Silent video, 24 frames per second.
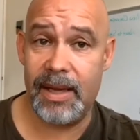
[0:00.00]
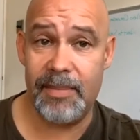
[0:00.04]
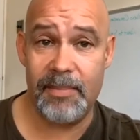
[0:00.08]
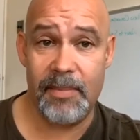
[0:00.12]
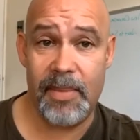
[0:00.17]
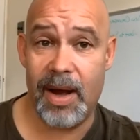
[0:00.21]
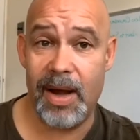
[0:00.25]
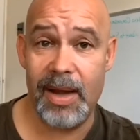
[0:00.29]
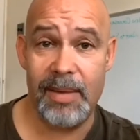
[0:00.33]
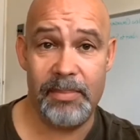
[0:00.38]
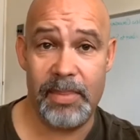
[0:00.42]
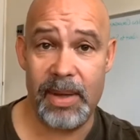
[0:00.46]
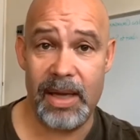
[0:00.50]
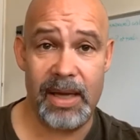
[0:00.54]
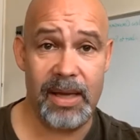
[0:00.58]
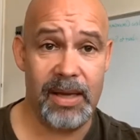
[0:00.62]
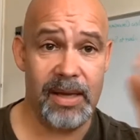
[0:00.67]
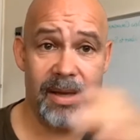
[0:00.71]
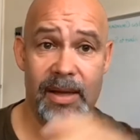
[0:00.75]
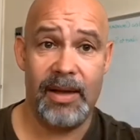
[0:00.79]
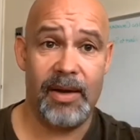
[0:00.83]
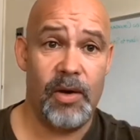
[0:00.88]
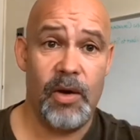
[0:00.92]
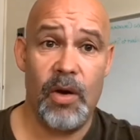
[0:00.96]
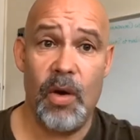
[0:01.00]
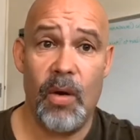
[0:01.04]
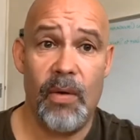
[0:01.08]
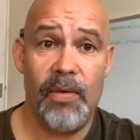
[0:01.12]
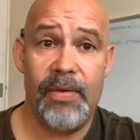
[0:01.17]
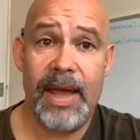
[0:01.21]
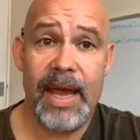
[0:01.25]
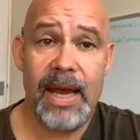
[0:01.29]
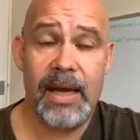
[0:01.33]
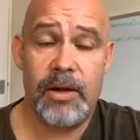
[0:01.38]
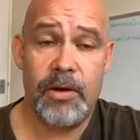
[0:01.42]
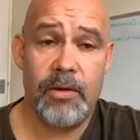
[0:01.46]
It might be
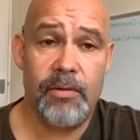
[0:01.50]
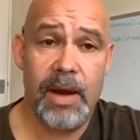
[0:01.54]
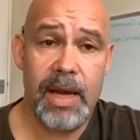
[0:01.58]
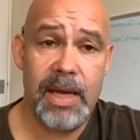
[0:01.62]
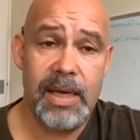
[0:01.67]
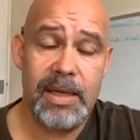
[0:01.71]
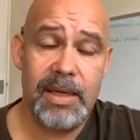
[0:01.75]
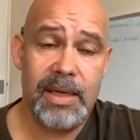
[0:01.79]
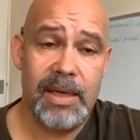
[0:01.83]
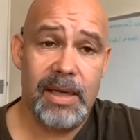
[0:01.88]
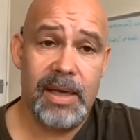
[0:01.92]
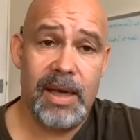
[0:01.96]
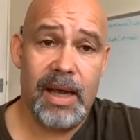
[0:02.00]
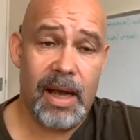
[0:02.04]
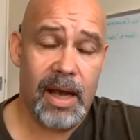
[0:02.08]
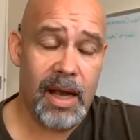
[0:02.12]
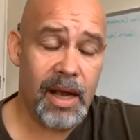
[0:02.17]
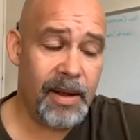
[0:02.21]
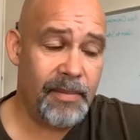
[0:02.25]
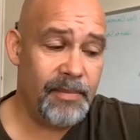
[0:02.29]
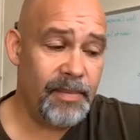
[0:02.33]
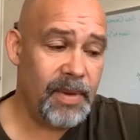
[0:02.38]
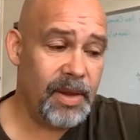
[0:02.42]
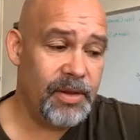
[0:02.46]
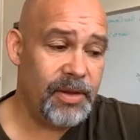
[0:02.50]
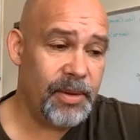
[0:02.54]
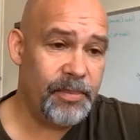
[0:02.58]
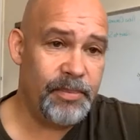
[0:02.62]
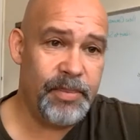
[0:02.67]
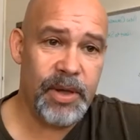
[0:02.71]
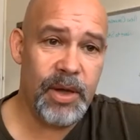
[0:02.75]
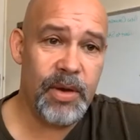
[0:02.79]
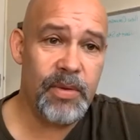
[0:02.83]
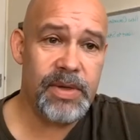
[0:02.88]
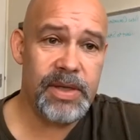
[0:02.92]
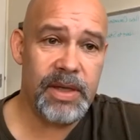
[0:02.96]
not that great. The
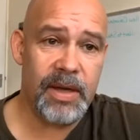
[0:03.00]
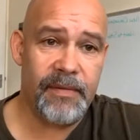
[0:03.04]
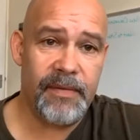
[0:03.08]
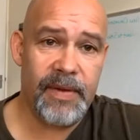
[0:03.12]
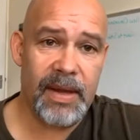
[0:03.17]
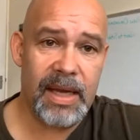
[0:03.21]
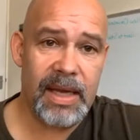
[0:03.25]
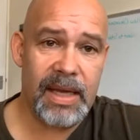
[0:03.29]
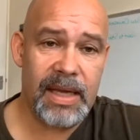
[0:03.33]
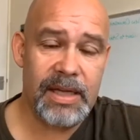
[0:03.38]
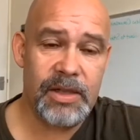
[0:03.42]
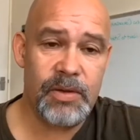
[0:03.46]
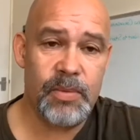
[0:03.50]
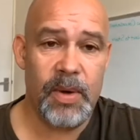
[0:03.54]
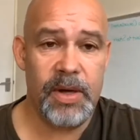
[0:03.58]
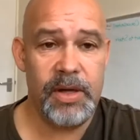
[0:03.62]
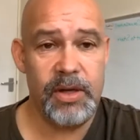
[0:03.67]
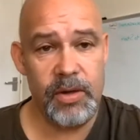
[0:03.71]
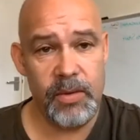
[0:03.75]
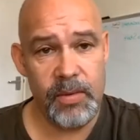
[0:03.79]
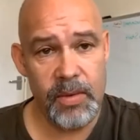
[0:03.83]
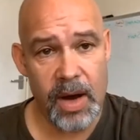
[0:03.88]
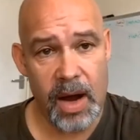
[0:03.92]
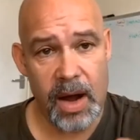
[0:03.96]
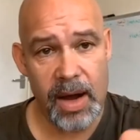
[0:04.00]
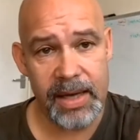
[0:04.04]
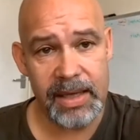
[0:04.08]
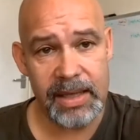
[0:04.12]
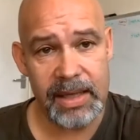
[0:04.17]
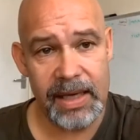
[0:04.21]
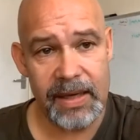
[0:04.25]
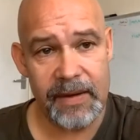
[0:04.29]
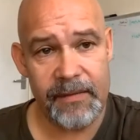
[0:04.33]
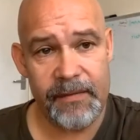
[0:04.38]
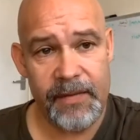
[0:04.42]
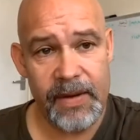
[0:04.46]
beauty of it is when I
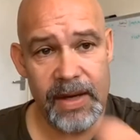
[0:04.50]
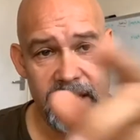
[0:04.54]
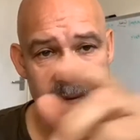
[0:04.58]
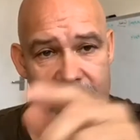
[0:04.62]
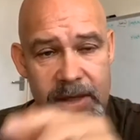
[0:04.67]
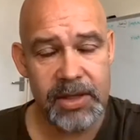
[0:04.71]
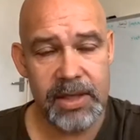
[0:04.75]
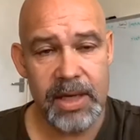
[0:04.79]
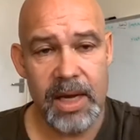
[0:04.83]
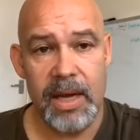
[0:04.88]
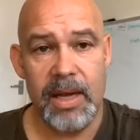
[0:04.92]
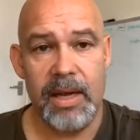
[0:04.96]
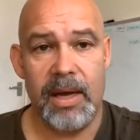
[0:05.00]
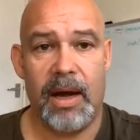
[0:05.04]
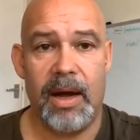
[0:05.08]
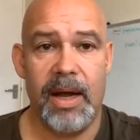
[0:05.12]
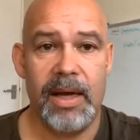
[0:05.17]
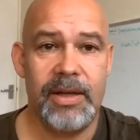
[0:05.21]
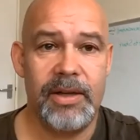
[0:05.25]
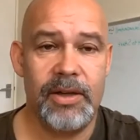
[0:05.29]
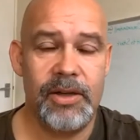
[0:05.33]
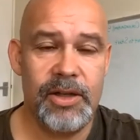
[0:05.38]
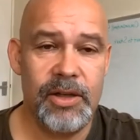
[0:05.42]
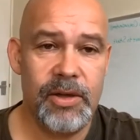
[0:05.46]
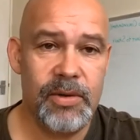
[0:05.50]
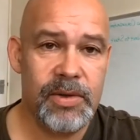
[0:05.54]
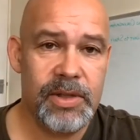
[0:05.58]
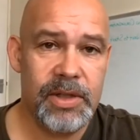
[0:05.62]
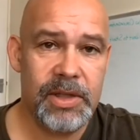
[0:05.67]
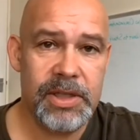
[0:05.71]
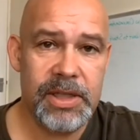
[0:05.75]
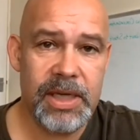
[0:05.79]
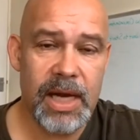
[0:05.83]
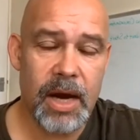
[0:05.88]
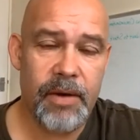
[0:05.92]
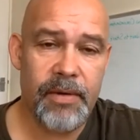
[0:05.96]
click finish, I can choose
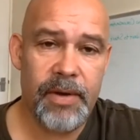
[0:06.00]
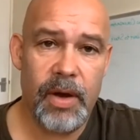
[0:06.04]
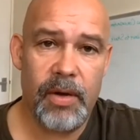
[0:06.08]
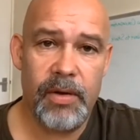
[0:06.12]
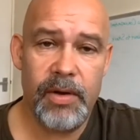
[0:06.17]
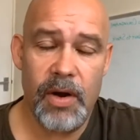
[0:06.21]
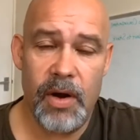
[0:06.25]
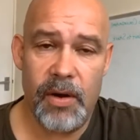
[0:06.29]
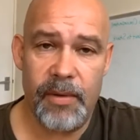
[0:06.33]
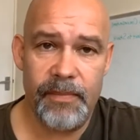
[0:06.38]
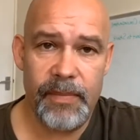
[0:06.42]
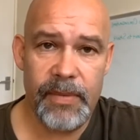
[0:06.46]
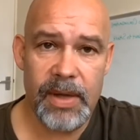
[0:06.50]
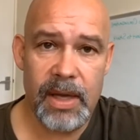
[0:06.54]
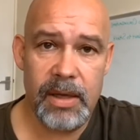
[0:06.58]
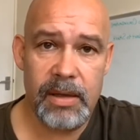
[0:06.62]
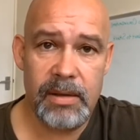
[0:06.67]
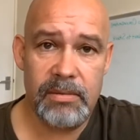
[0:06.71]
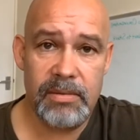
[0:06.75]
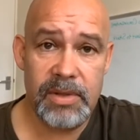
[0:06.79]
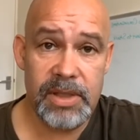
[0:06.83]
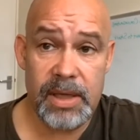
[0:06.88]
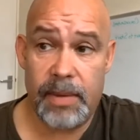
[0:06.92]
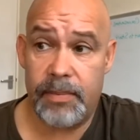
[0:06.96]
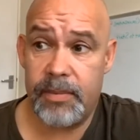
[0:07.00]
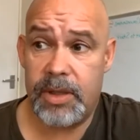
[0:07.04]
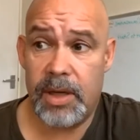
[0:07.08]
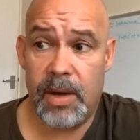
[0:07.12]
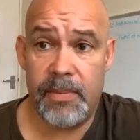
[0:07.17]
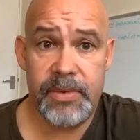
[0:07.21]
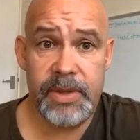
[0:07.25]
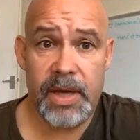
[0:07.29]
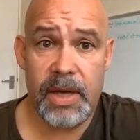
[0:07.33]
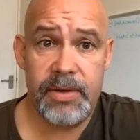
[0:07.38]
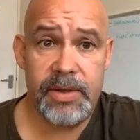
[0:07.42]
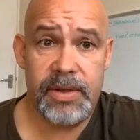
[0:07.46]
to share it or not. And
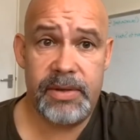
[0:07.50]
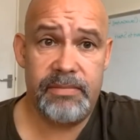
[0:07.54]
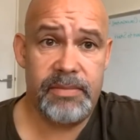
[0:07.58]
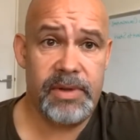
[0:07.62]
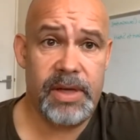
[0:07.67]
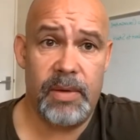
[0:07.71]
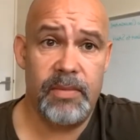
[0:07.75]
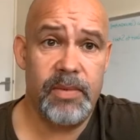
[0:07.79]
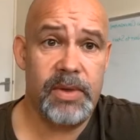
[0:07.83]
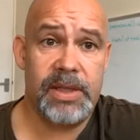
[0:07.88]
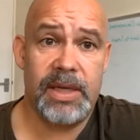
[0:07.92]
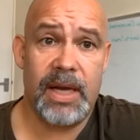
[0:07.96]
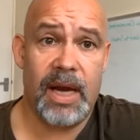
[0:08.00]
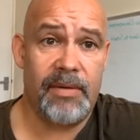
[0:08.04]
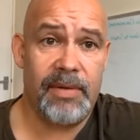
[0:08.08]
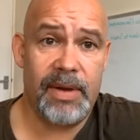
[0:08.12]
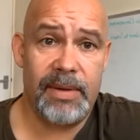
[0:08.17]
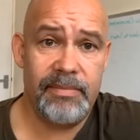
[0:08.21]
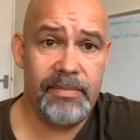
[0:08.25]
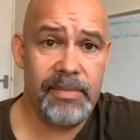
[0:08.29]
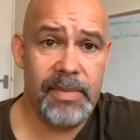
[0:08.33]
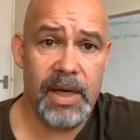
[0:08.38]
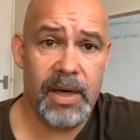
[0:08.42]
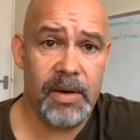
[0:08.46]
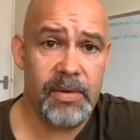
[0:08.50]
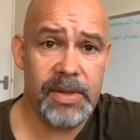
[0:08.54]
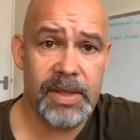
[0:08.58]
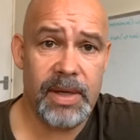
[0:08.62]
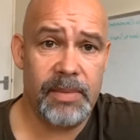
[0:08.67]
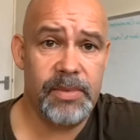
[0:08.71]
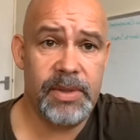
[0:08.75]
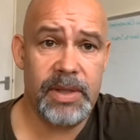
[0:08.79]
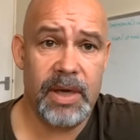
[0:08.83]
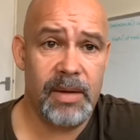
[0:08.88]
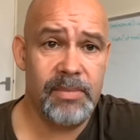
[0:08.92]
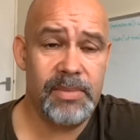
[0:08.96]
sometimes I don't share it.
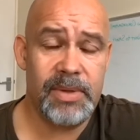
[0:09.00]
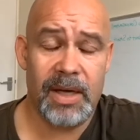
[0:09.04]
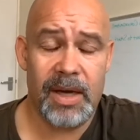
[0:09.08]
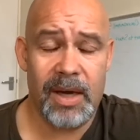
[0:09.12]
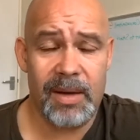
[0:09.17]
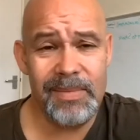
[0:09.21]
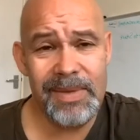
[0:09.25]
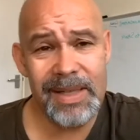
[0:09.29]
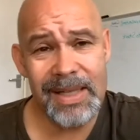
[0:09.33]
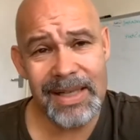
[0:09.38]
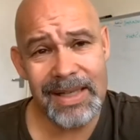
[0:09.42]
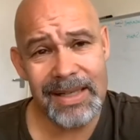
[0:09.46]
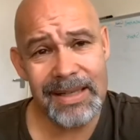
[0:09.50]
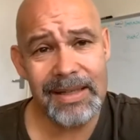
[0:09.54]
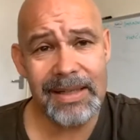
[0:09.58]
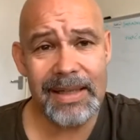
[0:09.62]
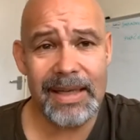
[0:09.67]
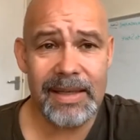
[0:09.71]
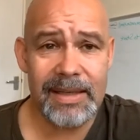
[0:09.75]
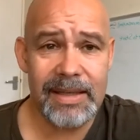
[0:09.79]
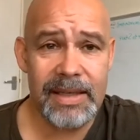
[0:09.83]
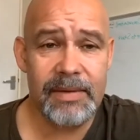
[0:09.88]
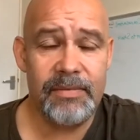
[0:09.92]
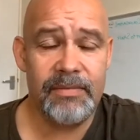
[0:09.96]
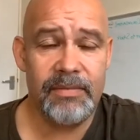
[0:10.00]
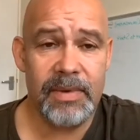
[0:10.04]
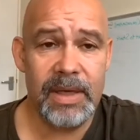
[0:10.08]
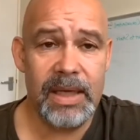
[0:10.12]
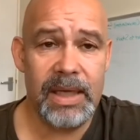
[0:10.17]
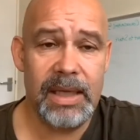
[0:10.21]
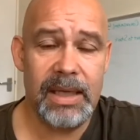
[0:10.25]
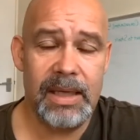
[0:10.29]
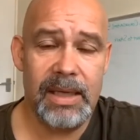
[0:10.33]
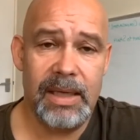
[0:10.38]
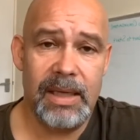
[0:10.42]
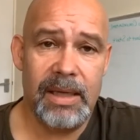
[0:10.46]
Sometimes I go, nah, I didn't
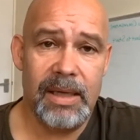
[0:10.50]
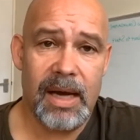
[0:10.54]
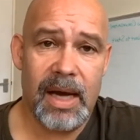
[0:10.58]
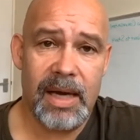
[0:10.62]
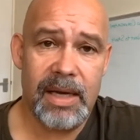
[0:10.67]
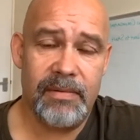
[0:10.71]
really